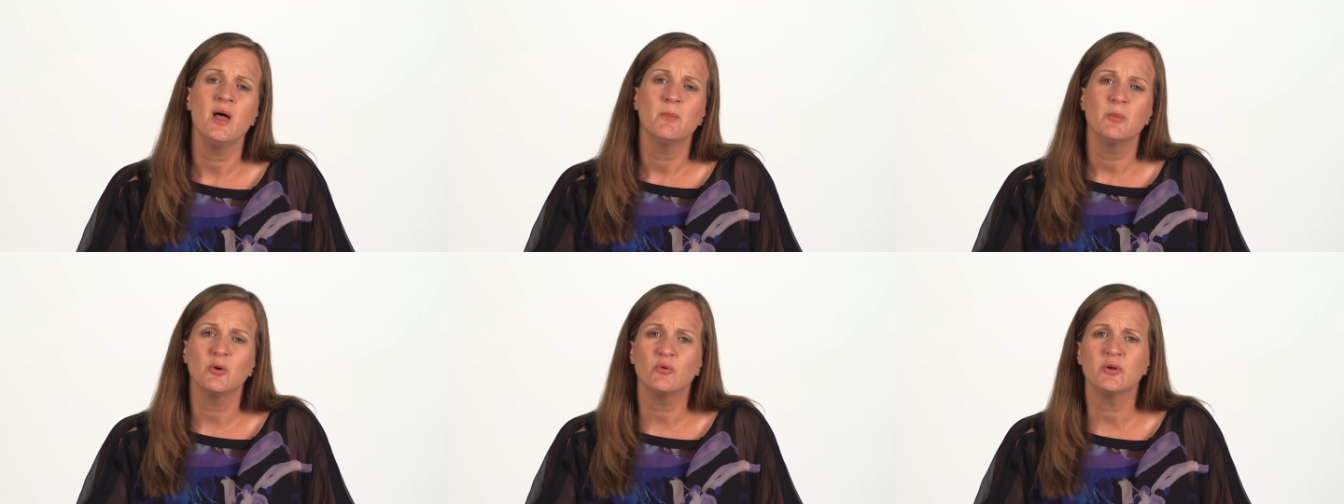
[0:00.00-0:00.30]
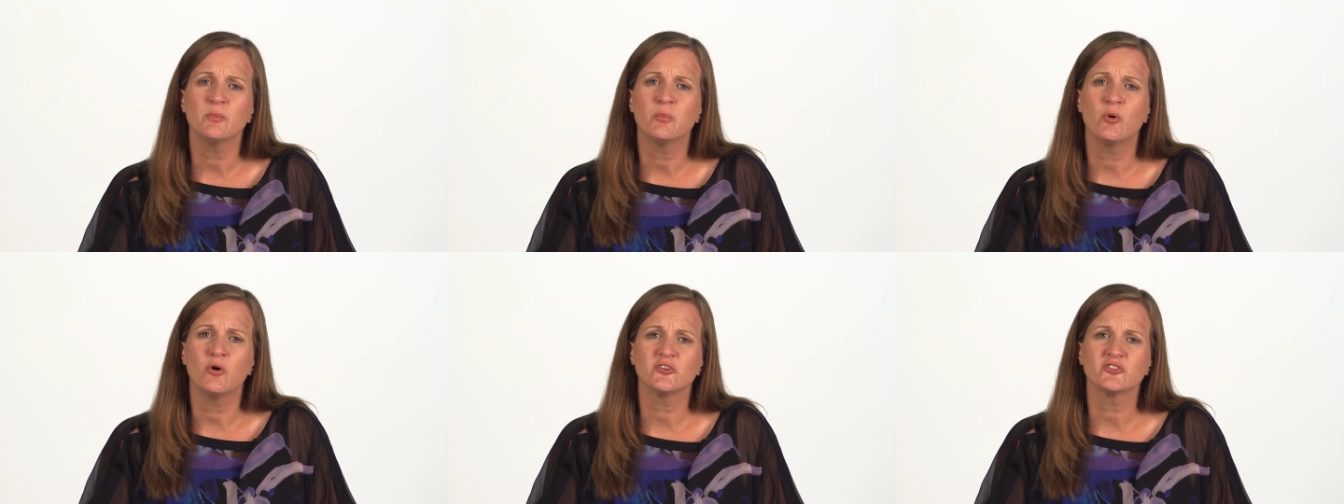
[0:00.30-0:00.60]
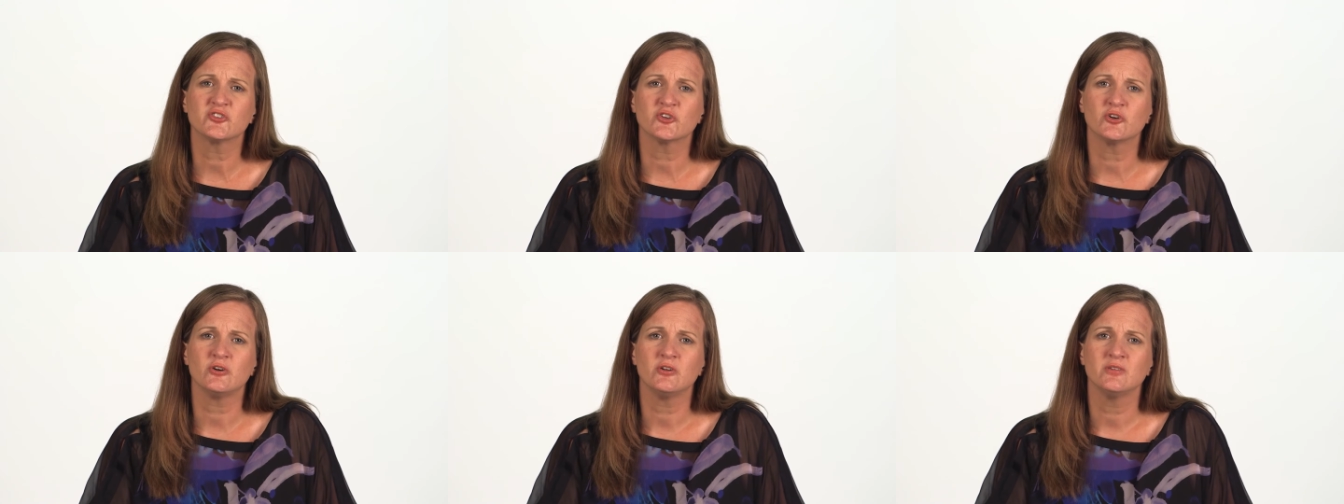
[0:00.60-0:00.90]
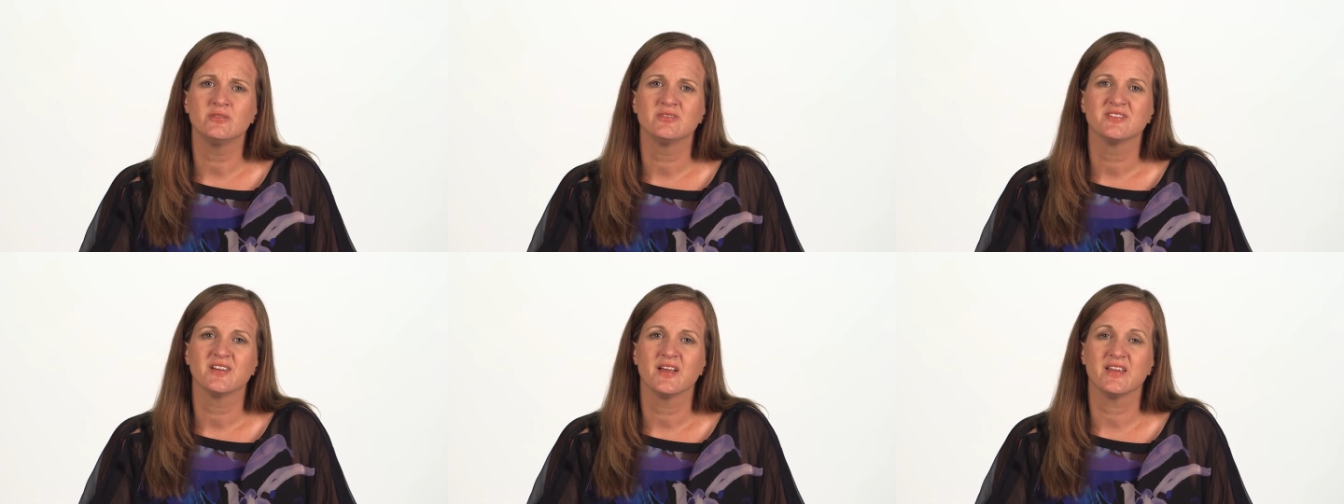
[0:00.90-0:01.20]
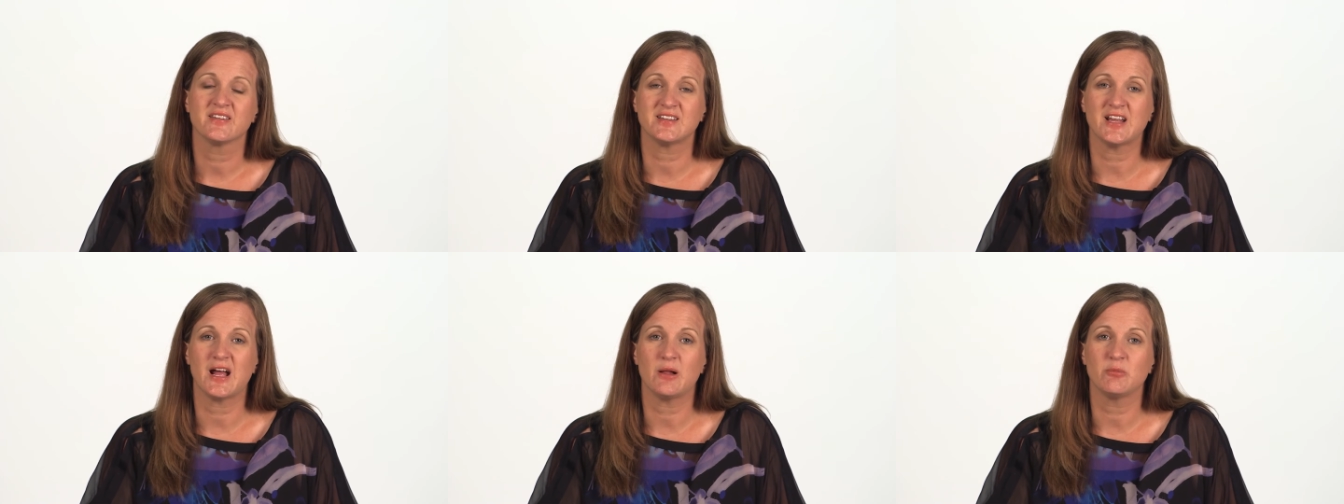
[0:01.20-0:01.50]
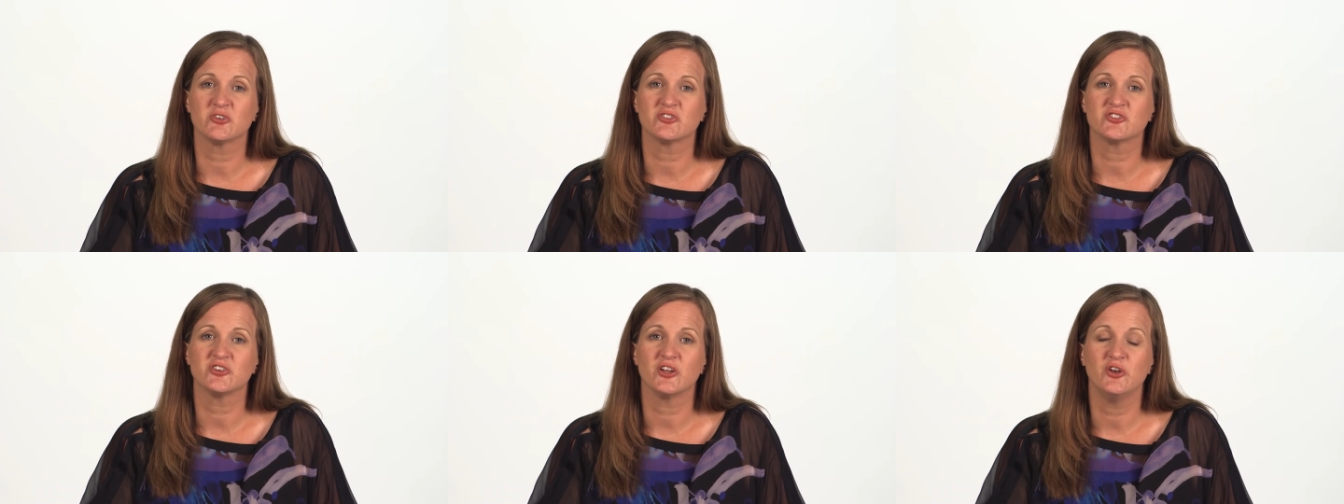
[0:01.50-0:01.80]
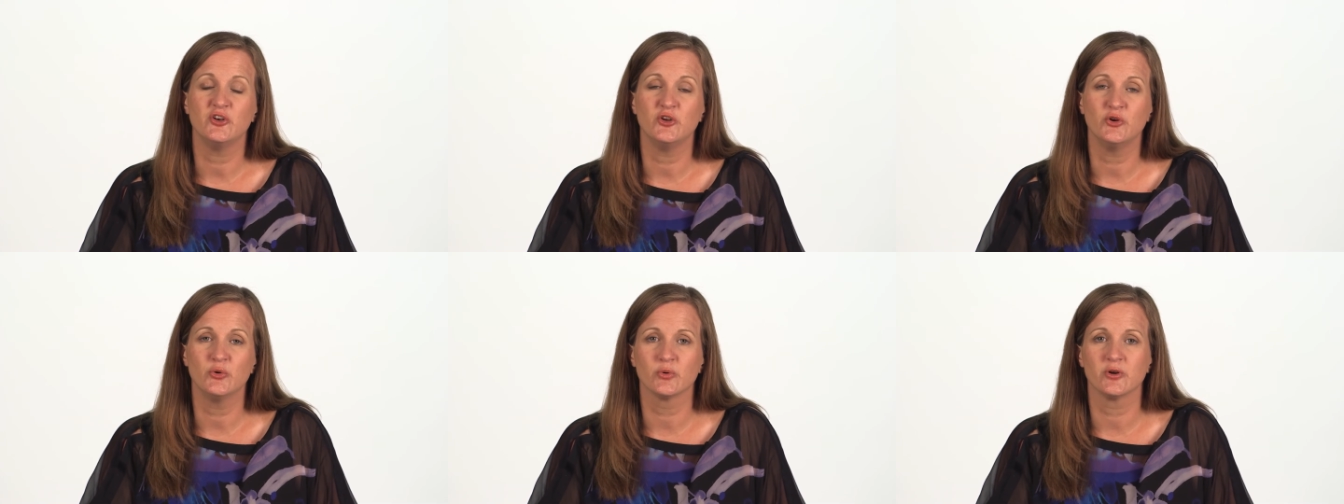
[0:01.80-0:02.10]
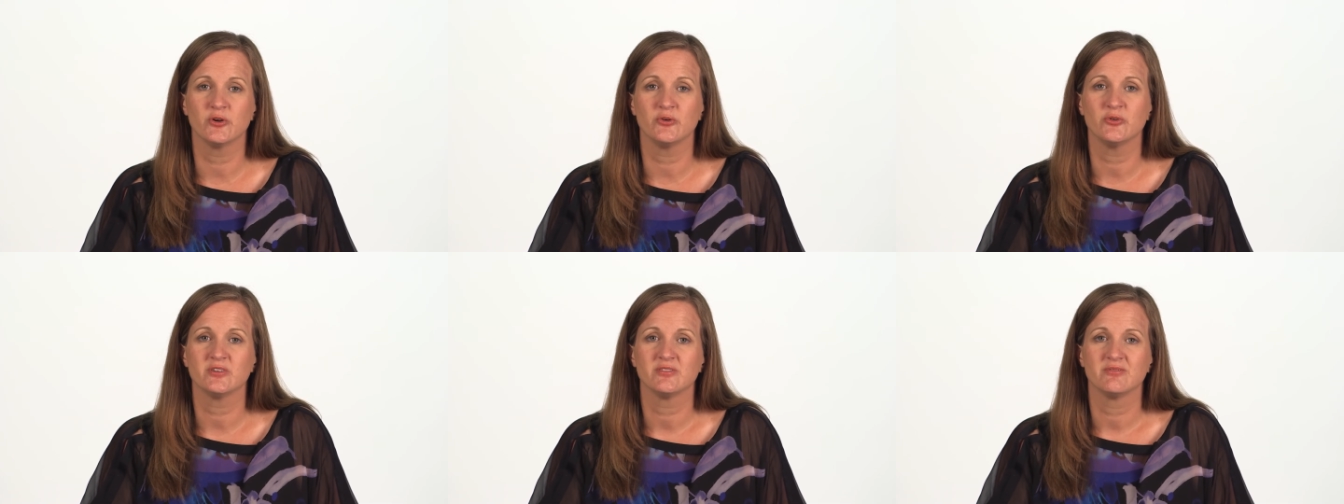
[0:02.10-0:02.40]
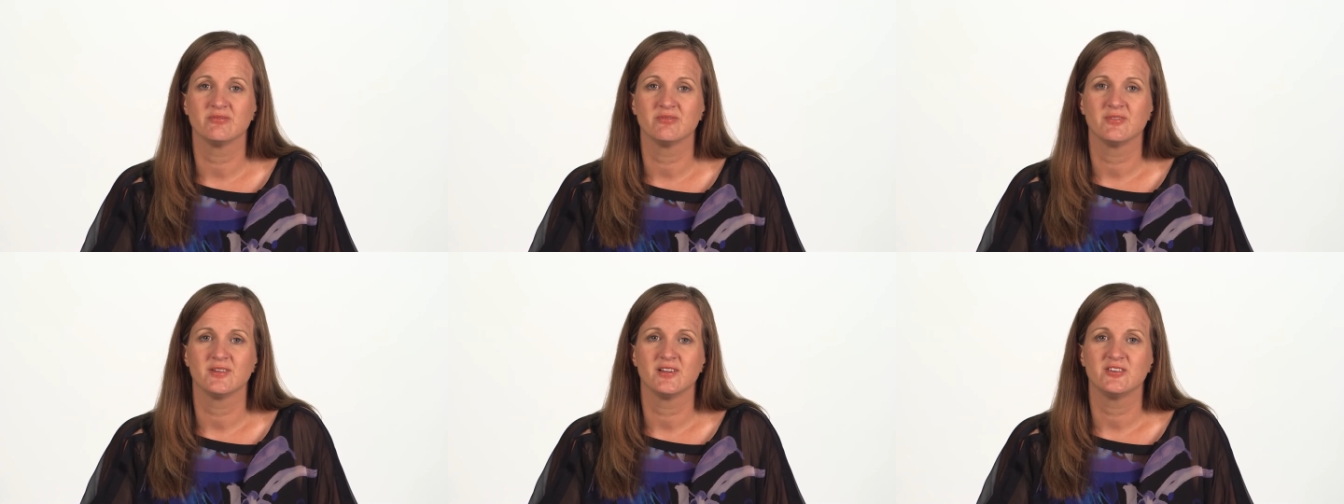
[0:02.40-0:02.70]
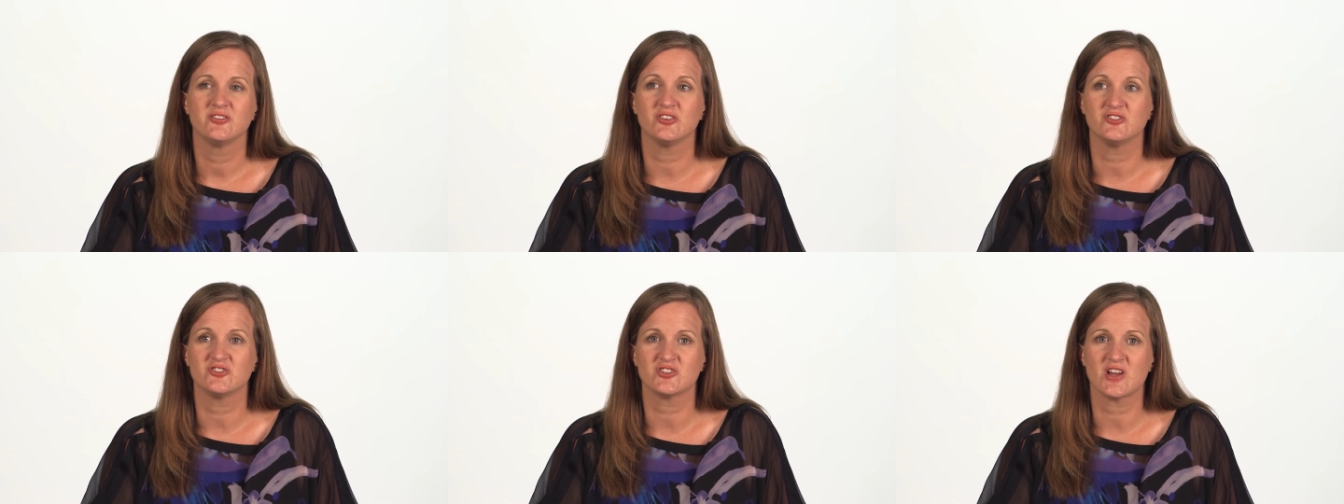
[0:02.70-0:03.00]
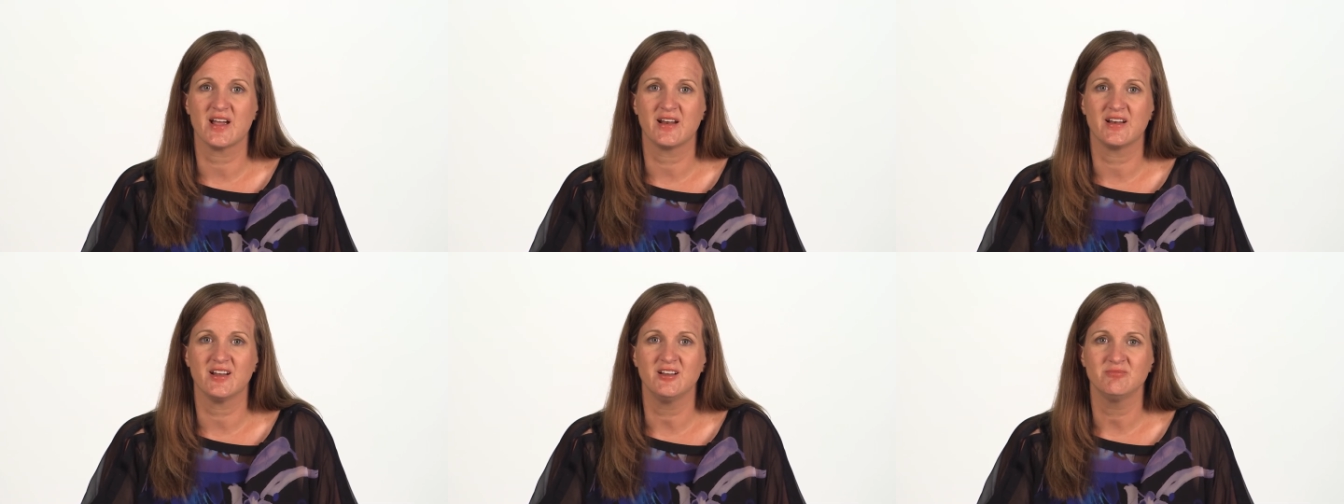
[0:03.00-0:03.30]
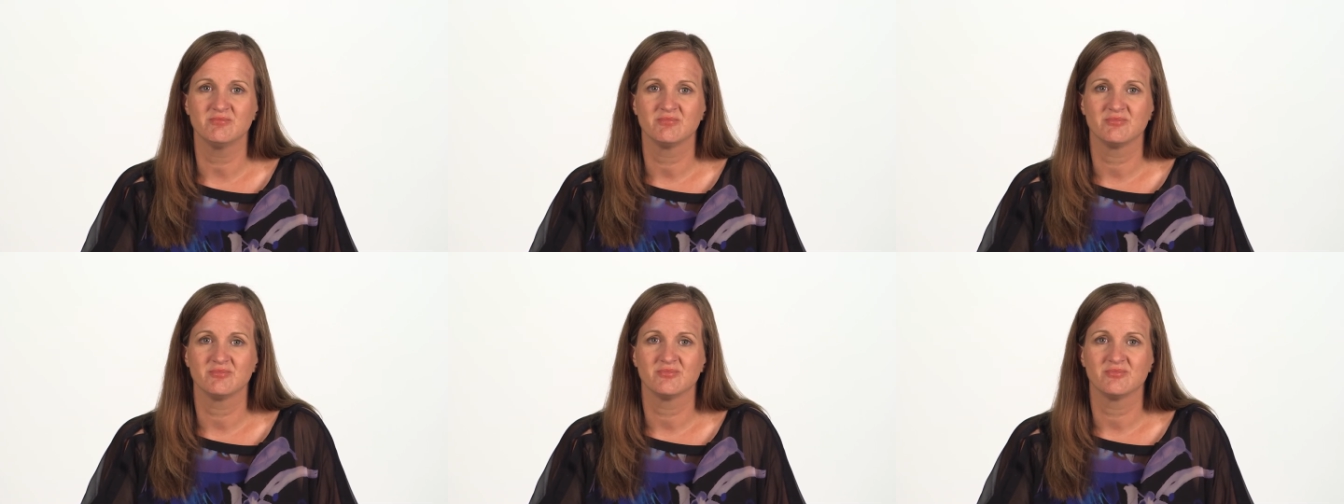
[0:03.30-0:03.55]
But when Portugal established a new route to China,